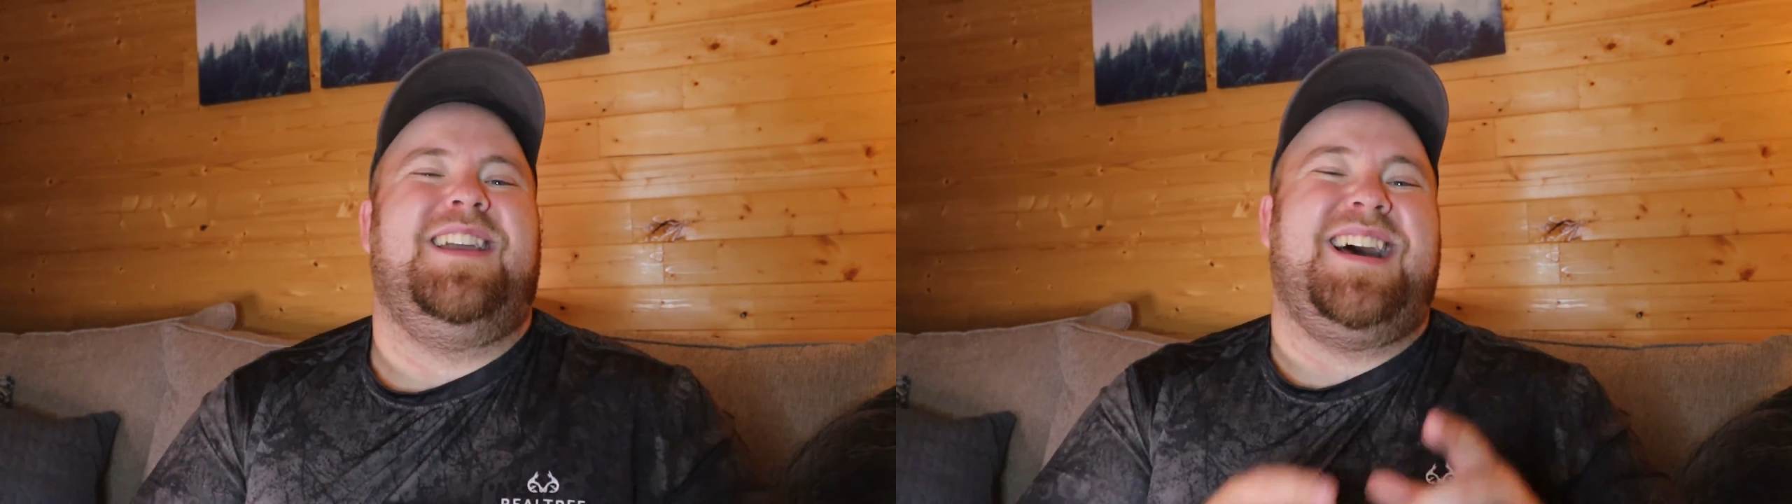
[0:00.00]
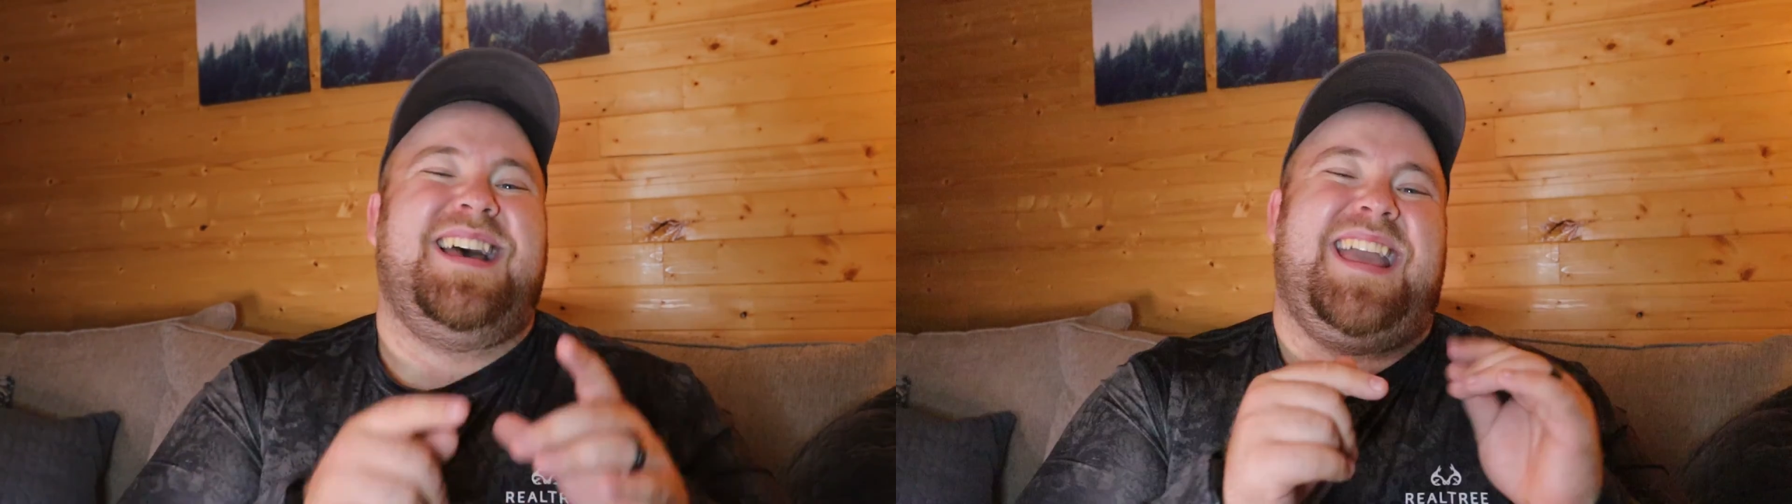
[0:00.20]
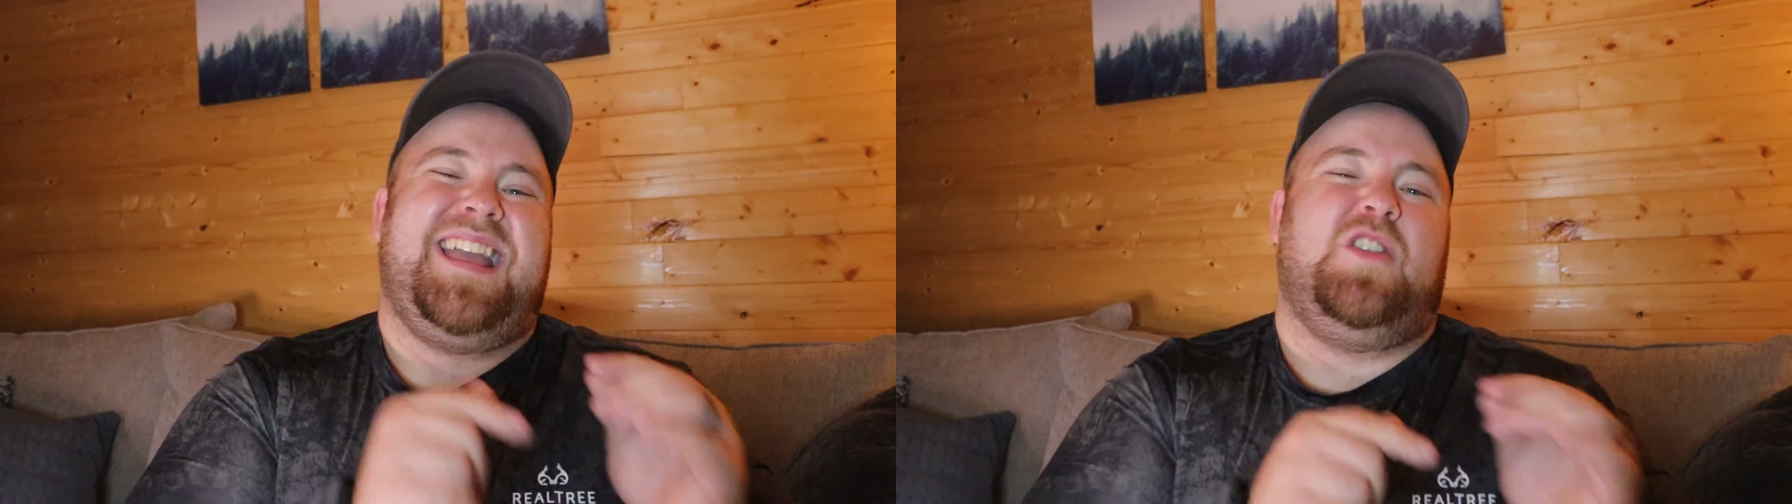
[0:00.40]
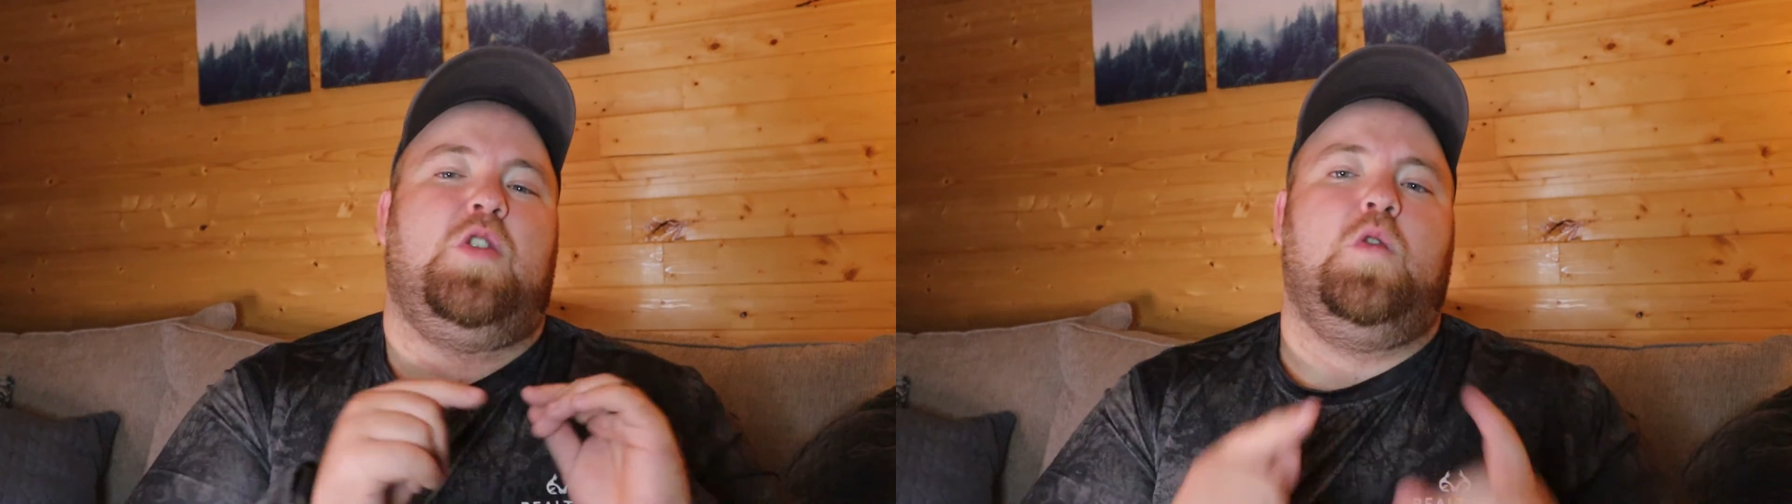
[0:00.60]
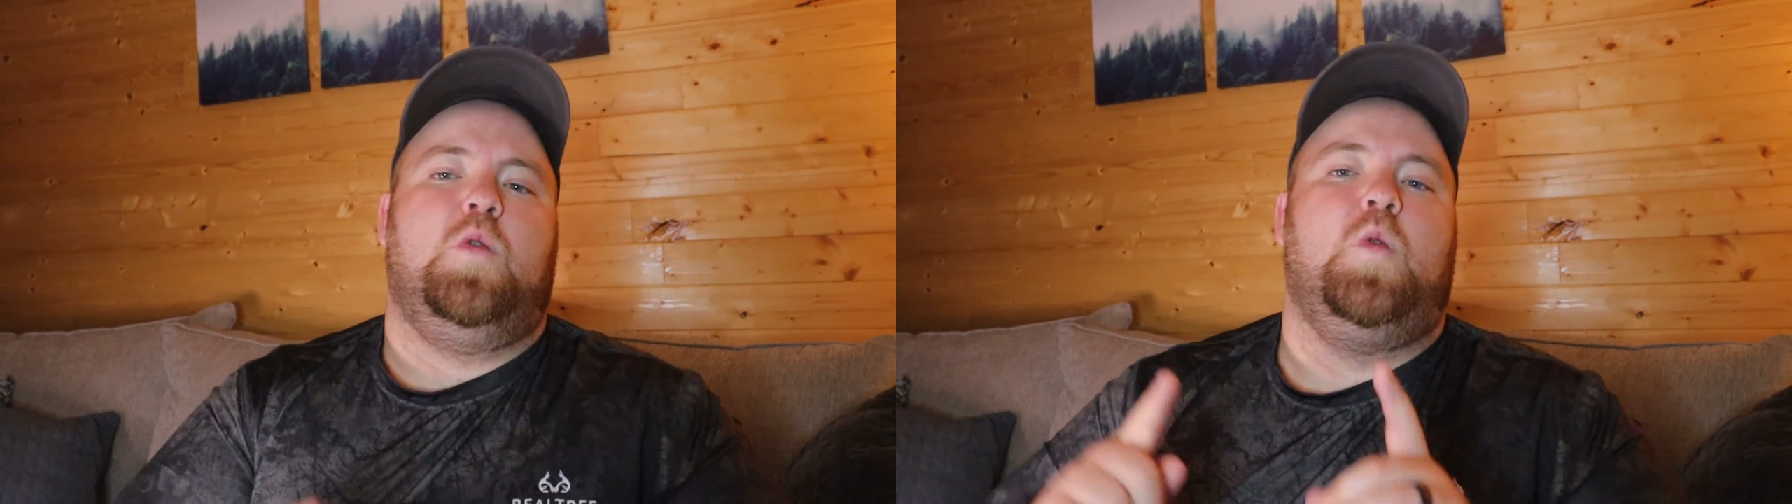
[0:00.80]
Guy and
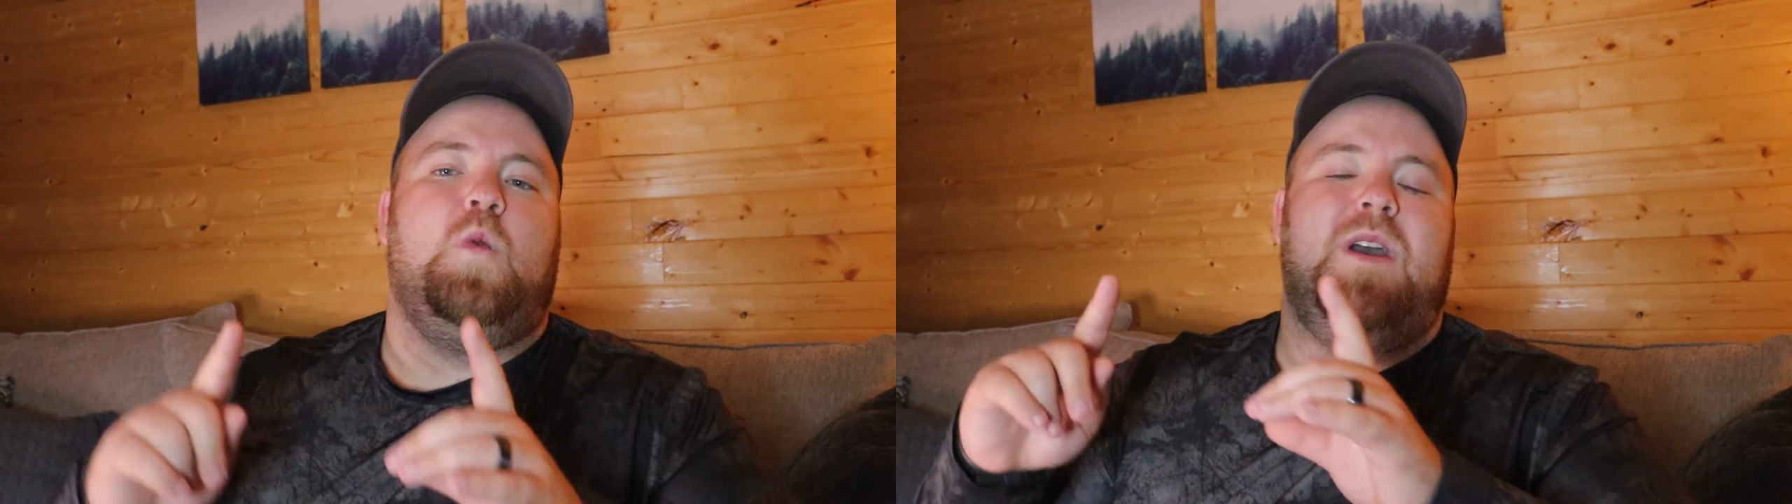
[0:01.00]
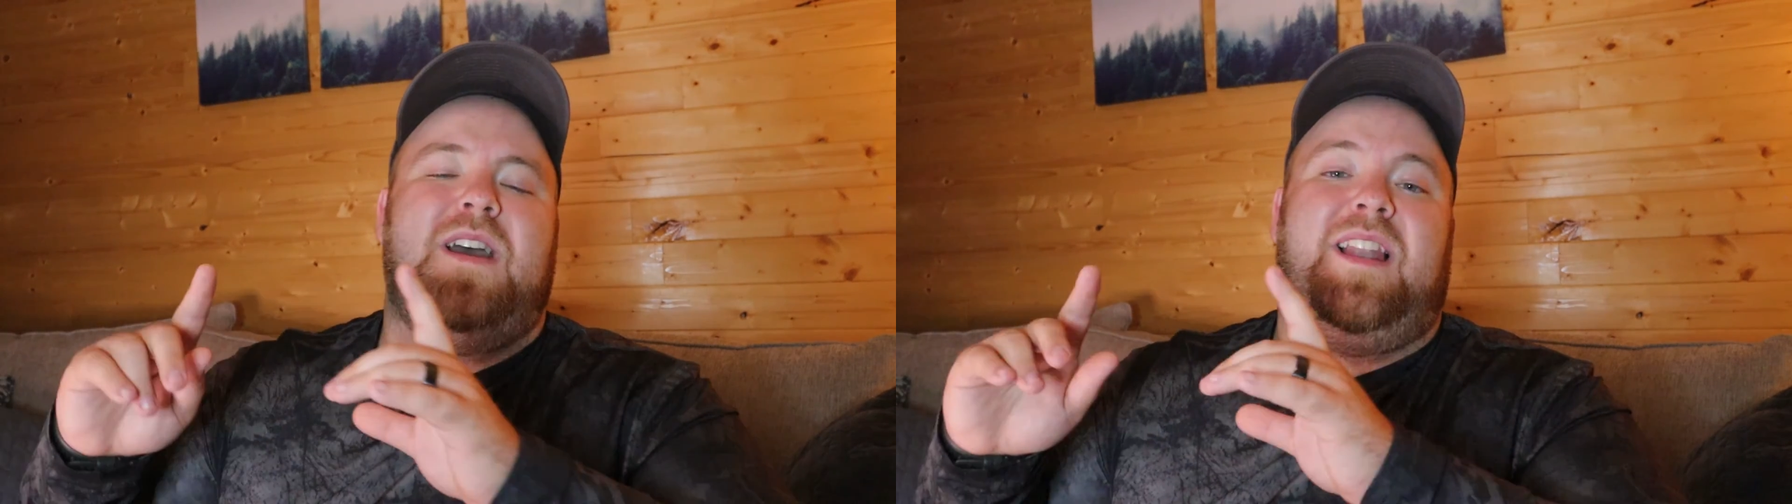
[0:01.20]
you